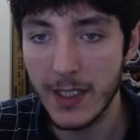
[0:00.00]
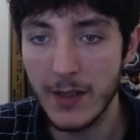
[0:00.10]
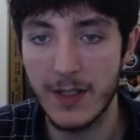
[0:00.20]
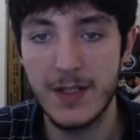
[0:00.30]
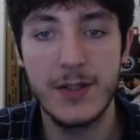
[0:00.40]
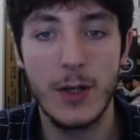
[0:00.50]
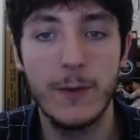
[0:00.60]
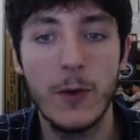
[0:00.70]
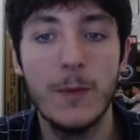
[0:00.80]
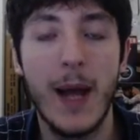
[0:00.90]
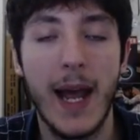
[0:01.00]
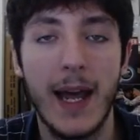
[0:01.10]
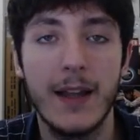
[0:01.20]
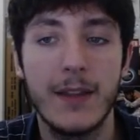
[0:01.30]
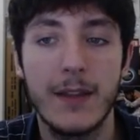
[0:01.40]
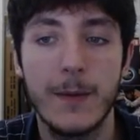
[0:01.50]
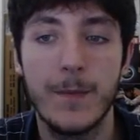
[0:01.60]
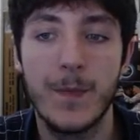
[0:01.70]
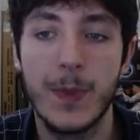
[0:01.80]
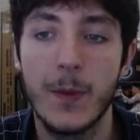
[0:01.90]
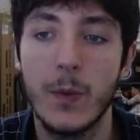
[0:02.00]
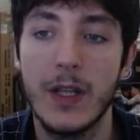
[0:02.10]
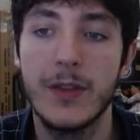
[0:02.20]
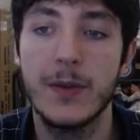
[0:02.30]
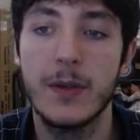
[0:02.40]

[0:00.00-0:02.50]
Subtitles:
here, this is our full path with